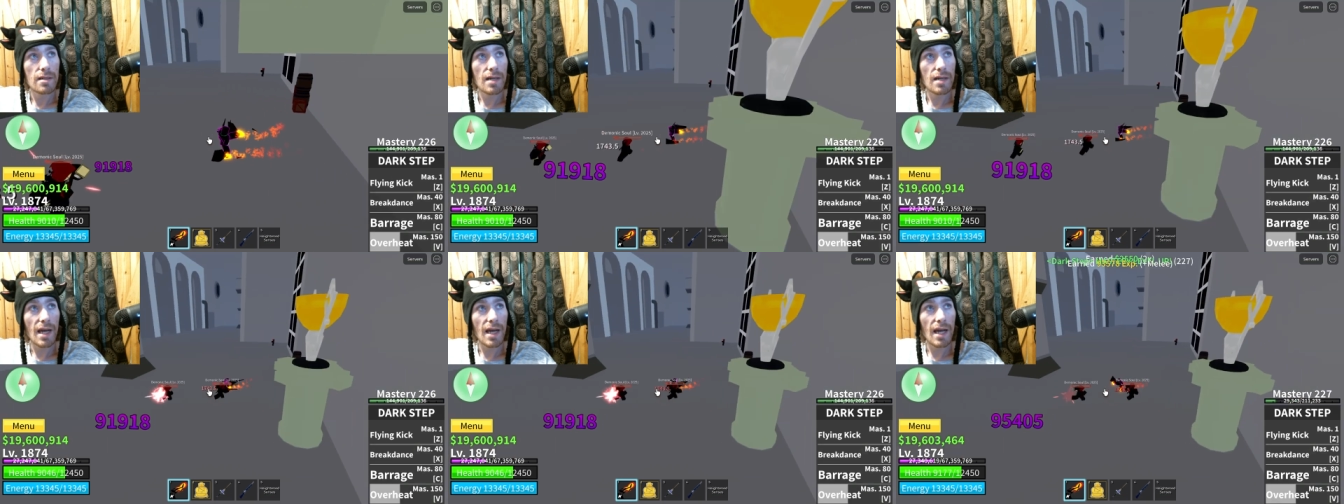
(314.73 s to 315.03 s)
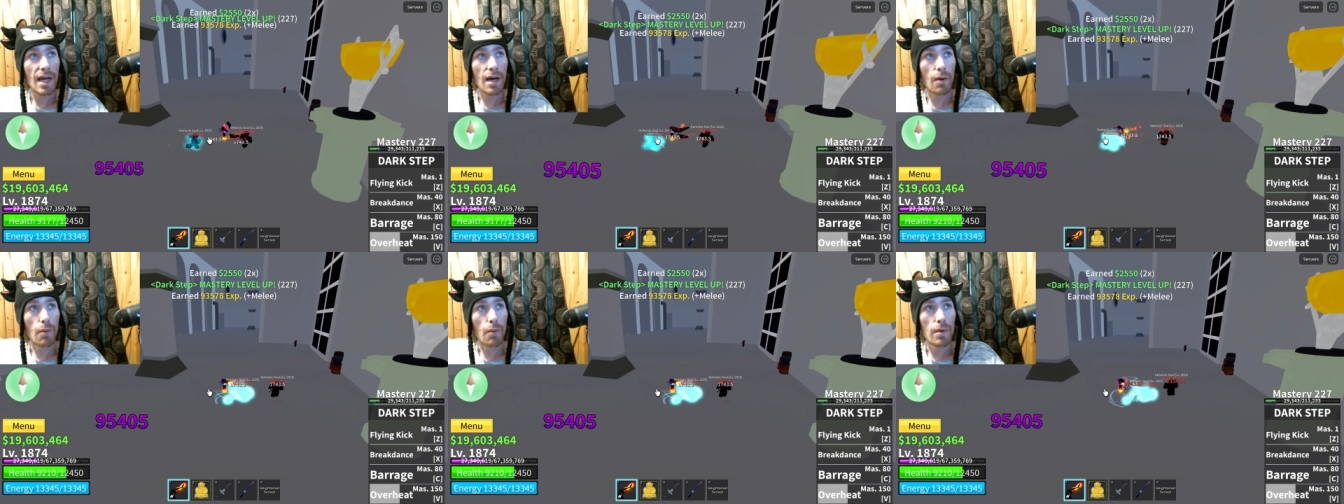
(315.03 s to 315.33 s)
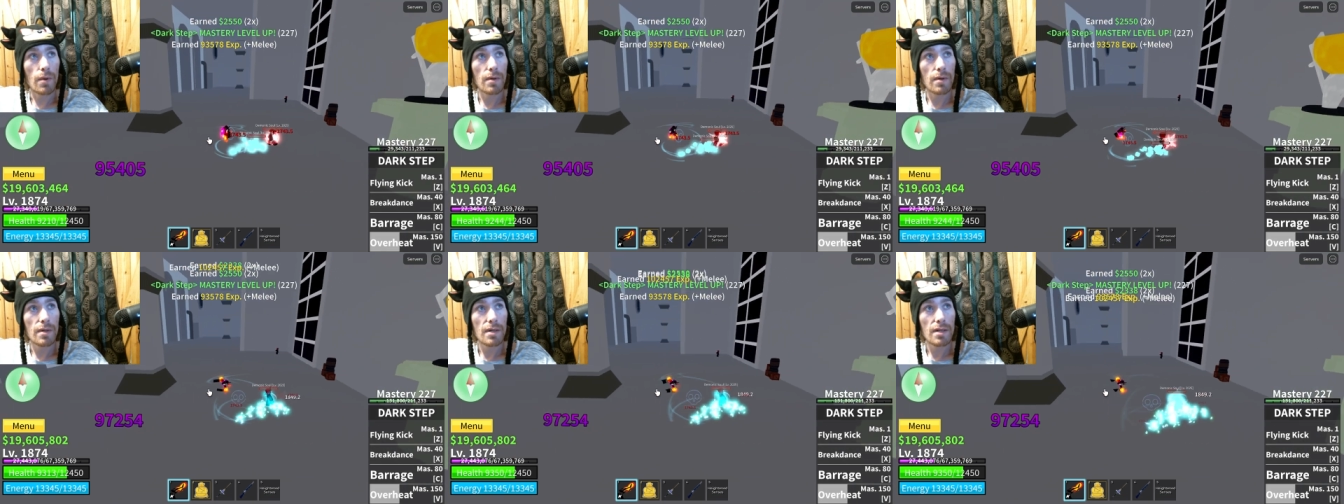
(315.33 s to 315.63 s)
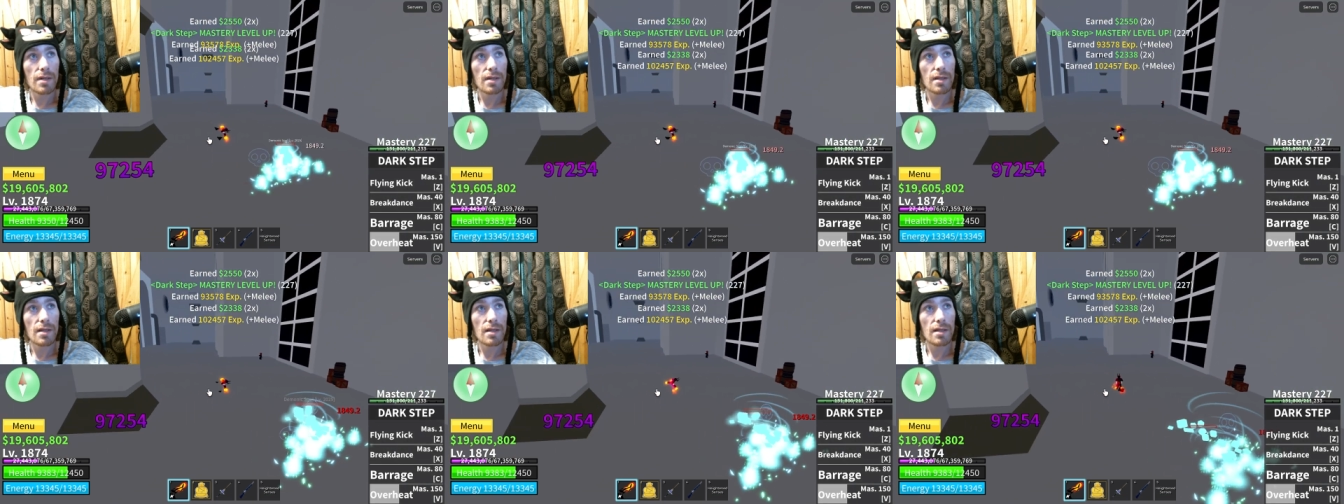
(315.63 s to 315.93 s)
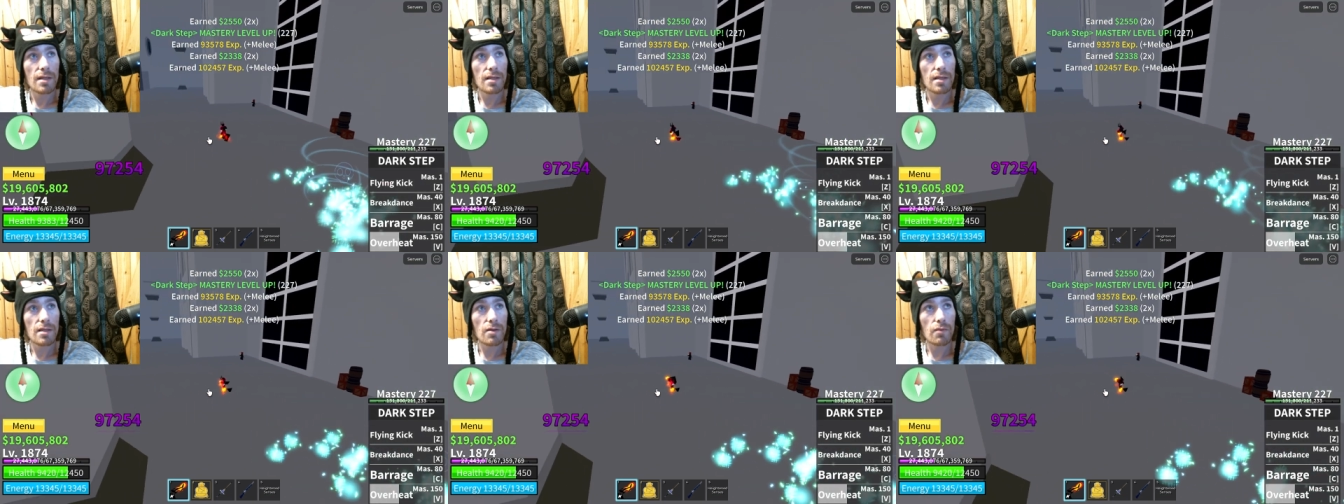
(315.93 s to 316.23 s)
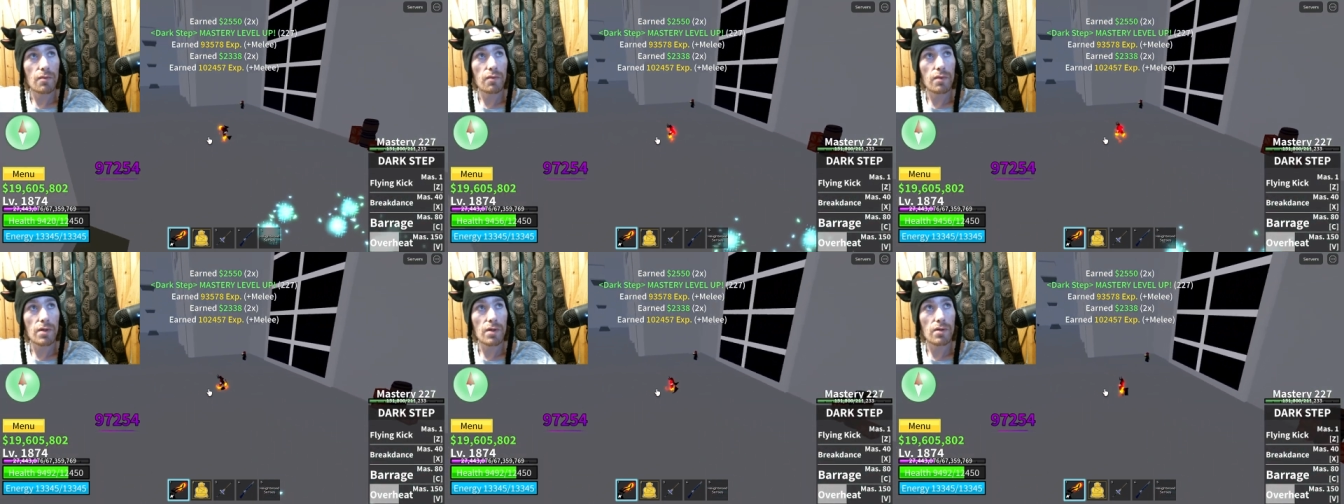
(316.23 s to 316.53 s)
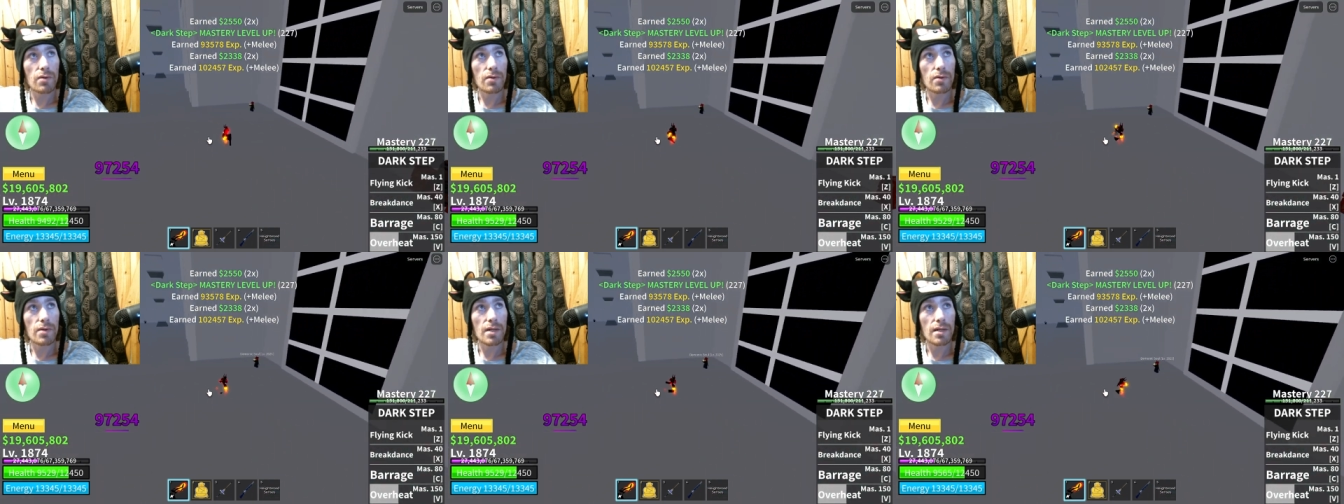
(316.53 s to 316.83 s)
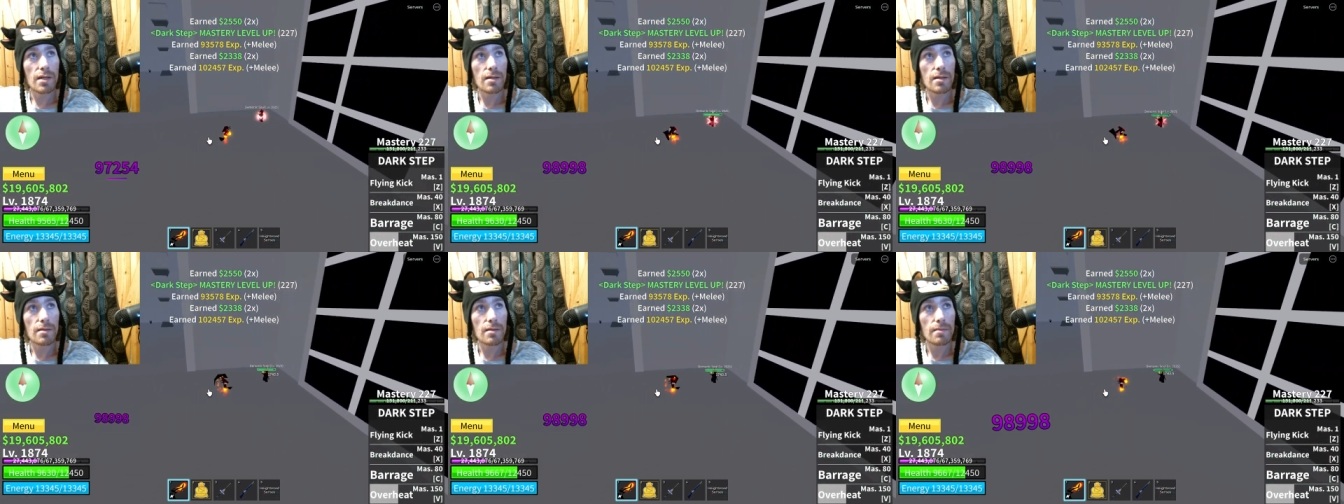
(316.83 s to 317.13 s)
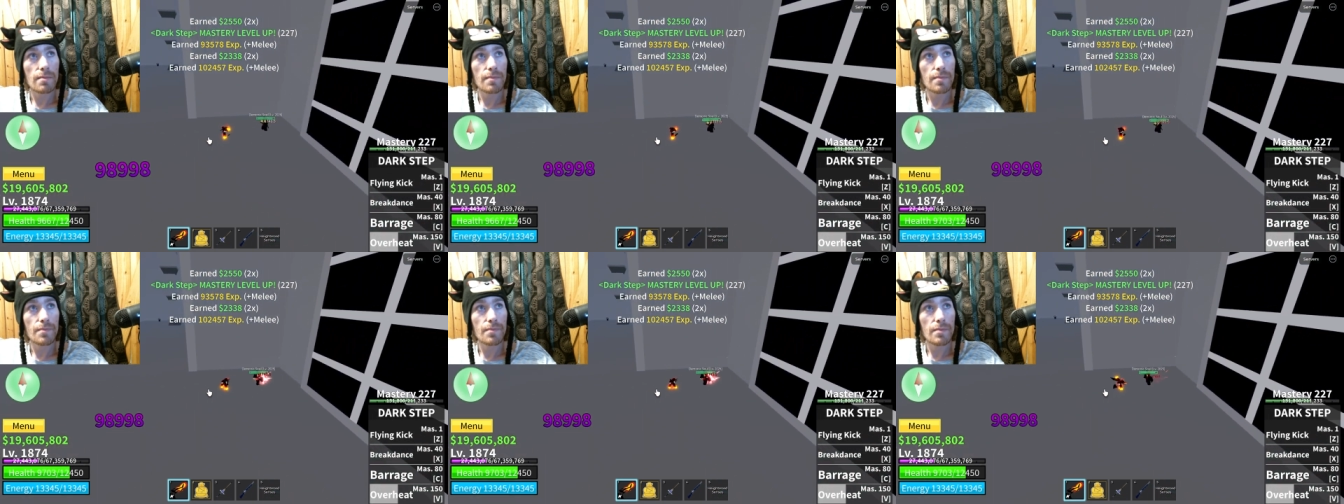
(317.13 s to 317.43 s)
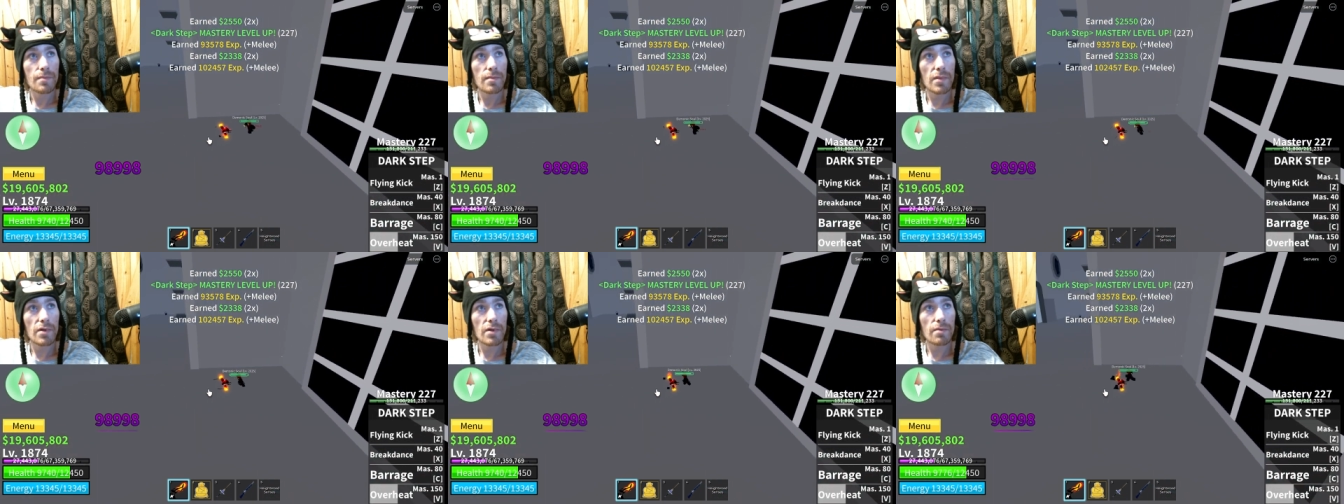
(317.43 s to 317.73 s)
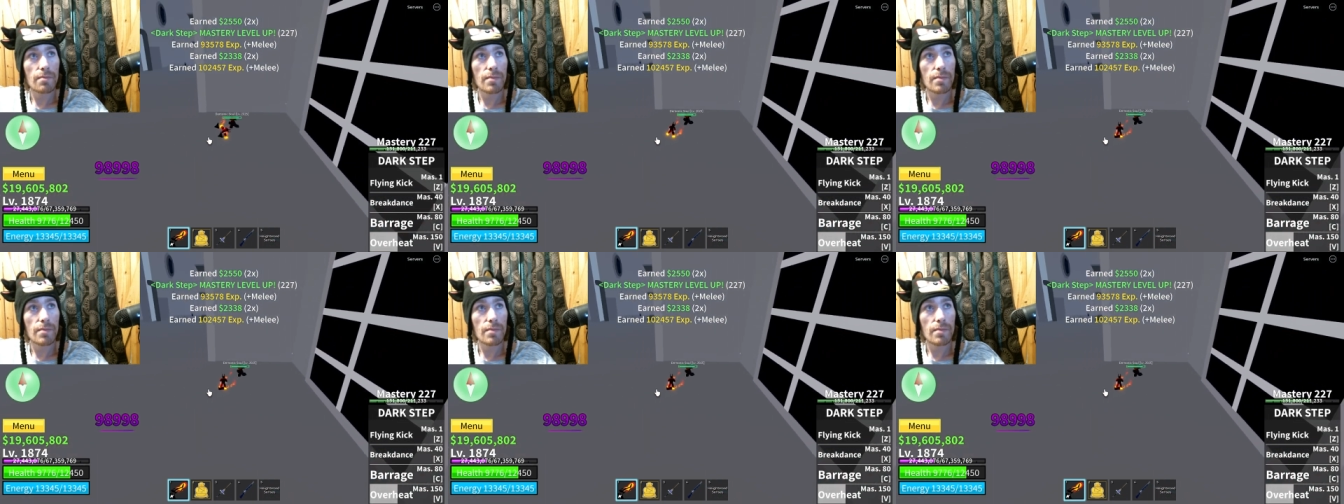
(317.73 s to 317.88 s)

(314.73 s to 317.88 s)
Ow. So rude. Aha.